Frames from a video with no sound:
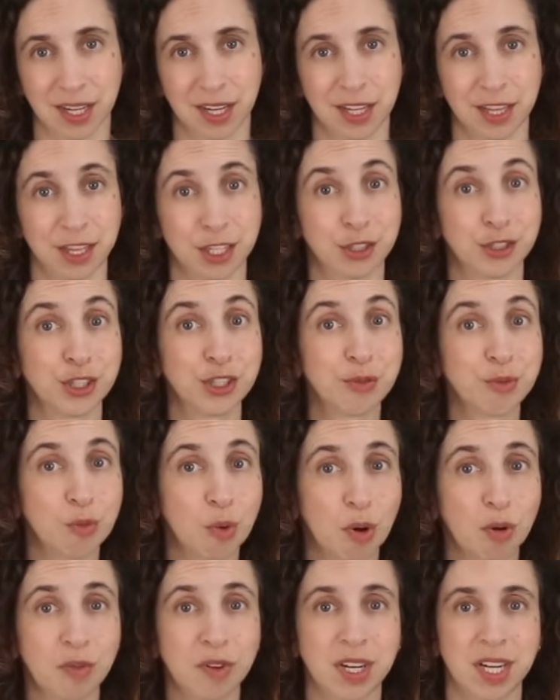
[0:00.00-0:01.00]
They're just
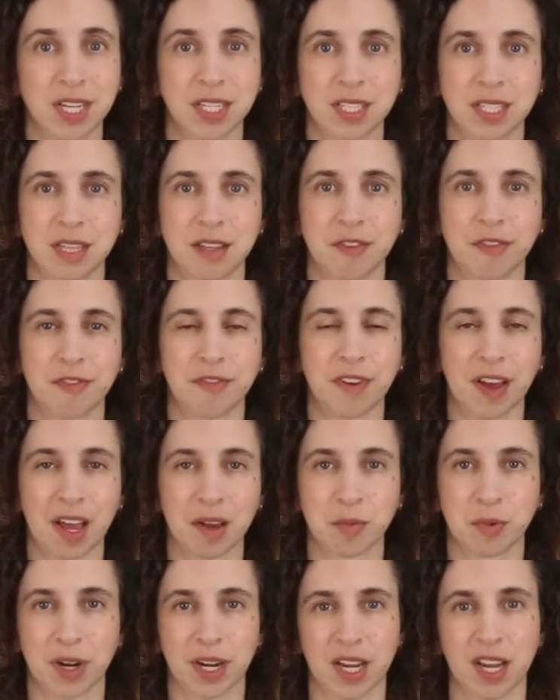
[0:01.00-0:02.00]
woven into the
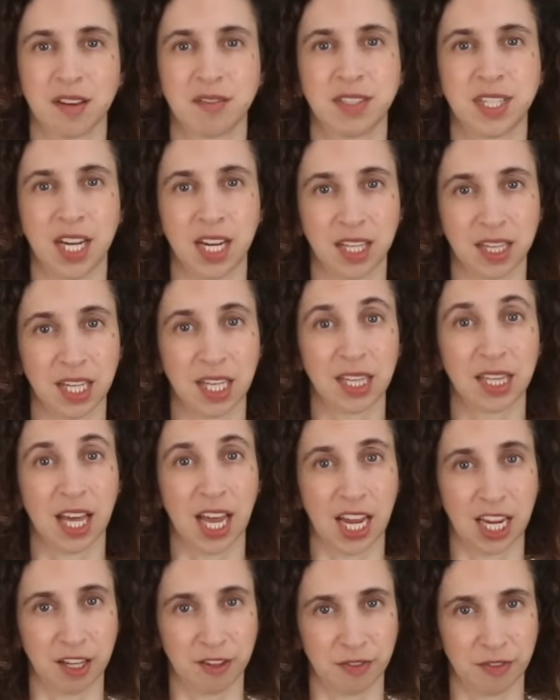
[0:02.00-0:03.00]
fabric of daily
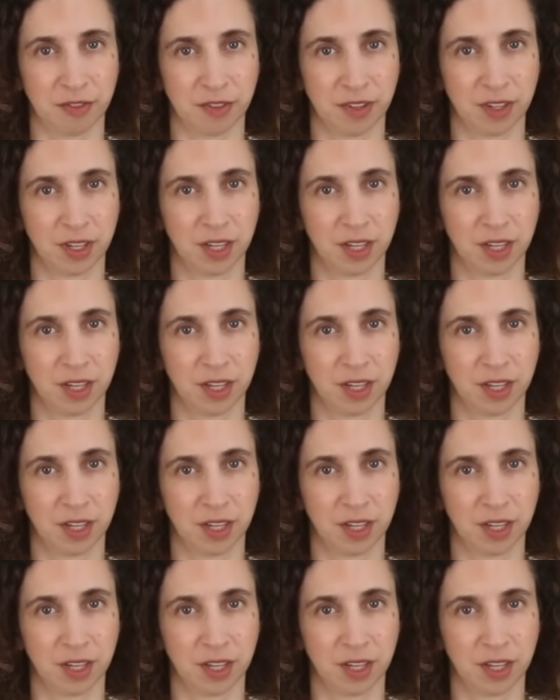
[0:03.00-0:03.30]
life.